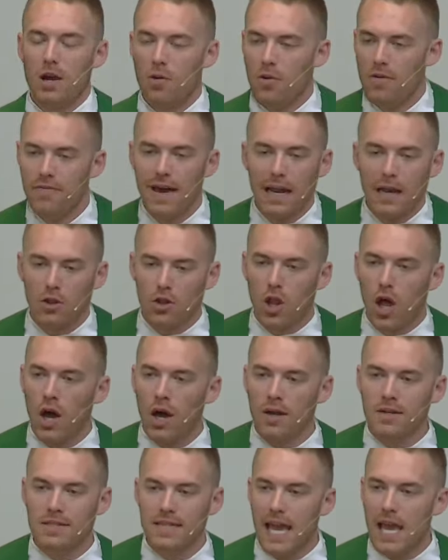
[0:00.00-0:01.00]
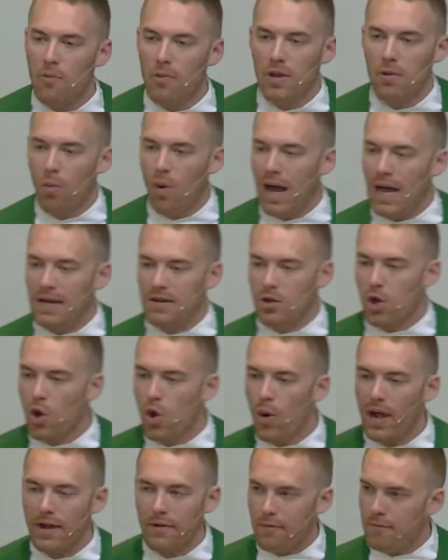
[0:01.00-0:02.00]
we've had a long day, we want
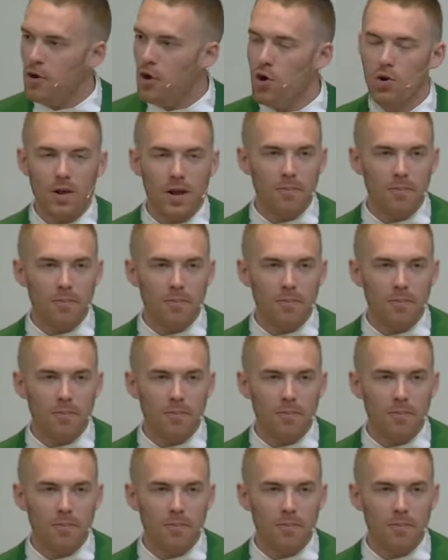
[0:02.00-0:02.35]
quick food